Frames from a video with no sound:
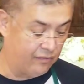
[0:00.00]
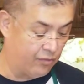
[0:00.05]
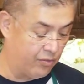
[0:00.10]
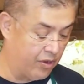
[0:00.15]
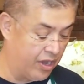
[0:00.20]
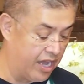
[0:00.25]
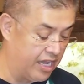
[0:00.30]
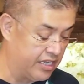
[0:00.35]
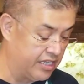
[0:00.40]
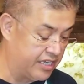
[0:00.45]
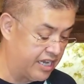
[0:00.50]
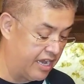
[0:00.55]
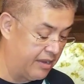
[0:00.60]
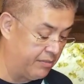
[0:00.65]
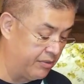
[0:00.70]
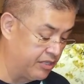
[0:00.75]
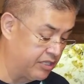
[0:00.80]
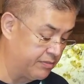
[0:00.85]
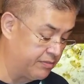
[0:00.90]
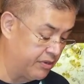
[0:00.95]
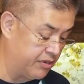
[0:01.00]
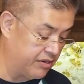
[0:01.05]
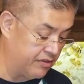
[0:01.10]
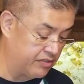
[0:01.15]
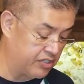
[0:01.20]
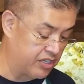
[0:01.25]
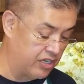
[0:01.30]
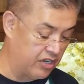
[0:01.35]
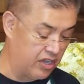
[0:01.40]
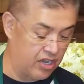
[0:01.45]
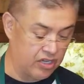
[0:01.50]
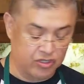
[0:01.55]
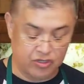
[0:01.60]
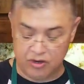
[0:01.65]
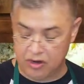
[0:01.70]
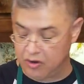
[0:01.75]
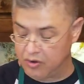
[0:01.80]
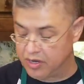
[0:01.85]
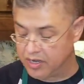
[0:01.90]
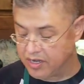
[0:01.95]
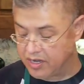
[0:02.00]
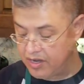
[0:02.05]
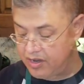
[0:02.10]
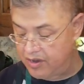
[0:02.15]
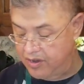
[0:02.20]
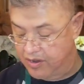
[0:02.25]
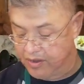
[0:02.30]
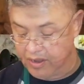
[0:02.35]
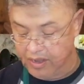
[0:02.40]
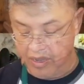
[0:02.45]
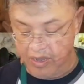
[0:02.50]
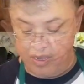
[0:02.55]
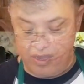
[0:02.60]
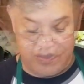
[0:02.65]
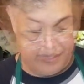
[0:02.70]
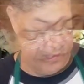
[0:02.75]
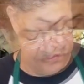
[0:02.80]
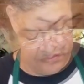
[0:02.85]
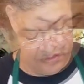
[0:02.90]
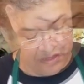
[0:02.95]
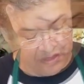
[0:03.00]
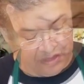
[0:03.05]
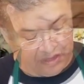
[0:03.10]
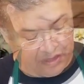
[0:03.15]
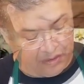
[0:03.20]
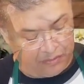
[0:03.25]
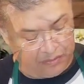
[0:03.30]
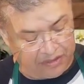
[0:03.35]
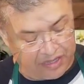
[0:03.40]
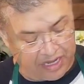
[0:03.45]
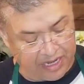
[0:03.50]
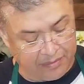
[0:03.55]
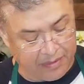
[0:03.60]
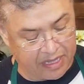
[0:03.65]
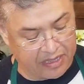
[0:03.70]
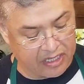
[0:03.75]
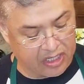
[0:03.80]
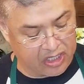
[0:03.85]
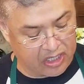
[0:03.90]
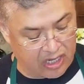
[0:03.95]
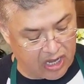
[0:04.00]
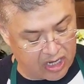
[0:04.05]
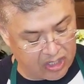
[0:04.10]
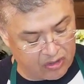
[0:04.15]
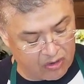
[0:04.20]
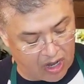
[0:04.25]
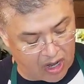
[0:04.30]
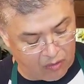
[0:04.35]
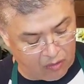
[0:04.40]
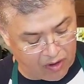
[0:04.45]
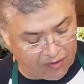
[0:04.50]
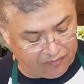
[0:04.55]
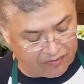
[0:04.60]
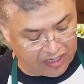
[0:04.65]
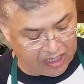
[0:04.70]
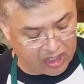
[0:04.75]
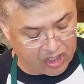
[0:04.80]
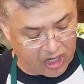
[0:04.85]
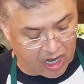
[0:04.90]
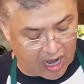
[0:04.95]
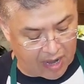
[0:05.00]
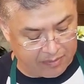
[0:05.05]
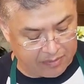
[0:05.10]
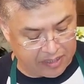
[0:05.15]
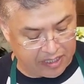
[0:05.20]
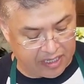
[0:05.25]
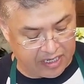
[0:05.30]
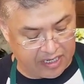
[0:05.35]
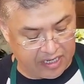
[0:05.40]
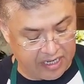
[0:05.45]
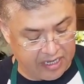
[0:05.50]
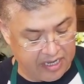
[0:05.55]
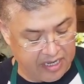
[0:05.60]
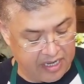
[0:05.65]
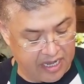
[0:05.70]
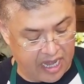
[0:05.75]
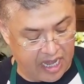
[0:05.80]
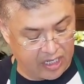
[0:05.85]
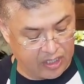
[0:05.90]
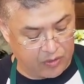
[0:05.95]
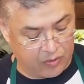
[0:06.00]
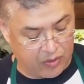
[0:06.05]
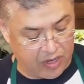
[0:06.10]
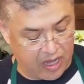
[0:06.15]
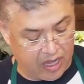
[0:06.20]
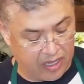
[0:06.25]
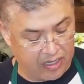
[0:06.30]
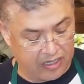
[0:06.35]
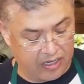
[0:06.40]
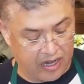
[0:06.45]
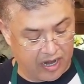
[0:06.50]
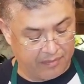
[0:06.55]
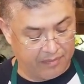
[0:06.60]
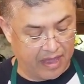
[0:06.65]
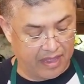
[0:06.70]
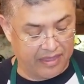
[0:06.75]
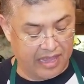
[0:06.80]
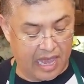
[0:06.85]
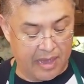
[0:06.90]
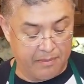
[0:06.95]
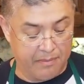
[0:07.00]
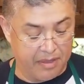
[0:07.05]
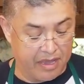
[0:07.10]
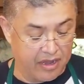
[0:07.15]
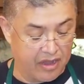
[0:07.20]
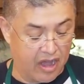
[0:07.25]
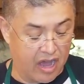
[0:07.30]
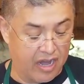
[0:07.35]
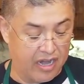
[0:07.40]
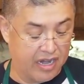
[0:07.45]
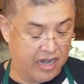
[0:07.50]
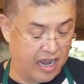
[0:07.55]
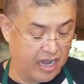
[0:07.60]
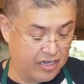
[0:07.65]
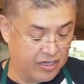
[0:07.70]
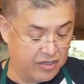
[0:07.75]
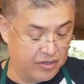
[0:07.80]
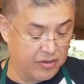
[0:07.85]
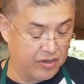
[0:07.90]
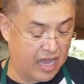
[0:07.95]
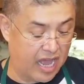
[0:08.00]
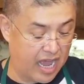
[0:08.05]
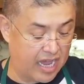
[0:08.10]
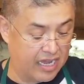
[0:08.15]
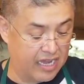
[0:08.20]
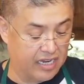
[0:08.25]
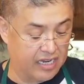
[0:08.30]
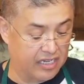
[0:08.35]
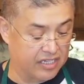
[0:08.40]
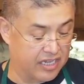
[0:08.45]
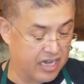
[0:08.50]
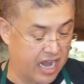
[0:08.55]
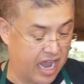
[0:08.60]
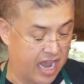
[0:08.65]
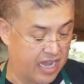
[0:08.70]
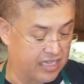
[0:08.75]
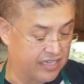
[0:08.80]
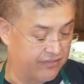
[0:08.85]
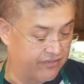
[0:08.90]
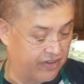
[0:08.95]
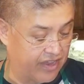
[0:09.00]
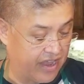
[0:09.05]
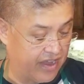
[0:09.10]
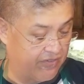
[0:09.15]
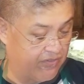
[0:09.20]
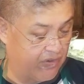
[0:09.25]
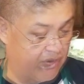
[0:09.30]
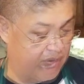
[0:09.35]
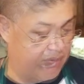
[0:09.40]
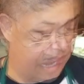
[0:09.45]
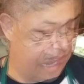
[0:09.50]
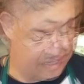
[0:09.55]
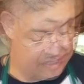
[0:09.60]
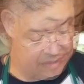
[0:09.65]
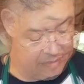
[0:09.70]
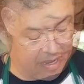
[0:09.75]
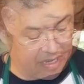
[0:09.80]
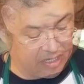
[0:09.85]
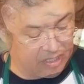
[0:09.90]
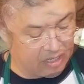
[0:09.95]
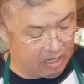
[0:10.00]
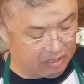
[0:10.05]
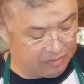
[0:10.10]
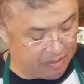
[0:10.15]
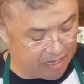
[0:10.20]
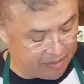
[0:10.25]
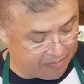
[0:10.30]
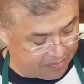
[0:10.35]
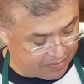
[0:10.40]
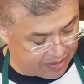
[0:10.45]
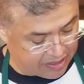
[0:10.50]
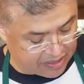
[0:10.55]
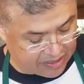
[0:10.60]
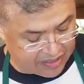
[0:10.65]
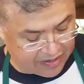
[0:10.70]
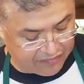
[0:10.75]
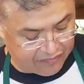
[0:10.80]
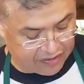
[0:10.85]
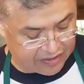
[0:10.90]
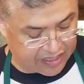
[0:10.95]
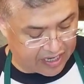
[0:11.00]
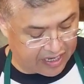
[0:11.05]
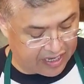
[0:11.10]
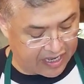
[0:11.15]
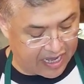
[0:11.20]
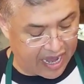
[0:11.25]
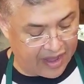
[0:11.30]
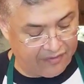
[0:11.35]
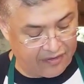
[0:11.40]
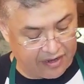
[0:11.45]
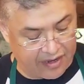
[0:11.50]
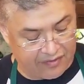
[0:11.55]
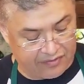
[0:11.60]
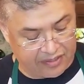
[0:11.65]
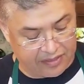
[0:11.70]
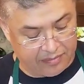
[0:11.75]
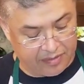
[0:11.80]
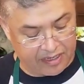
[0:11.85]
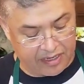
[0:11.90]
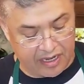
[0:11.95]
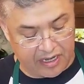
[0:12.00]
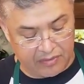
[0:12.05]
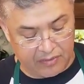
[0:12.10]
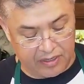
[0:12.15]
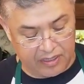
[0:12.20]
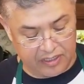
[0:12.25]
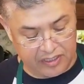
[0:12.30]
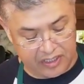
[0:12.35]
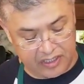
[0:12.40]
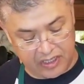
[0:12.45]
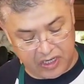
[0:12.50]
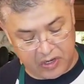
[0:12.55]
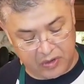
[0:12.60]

1 tablespoon of cilantro in here. The thing about the cilantro, I roughly chopped it as well. I'm not that big on it. I do like it because it adds flavor. Tomato sauce made a big difference. I didn't have enough to begin with. So,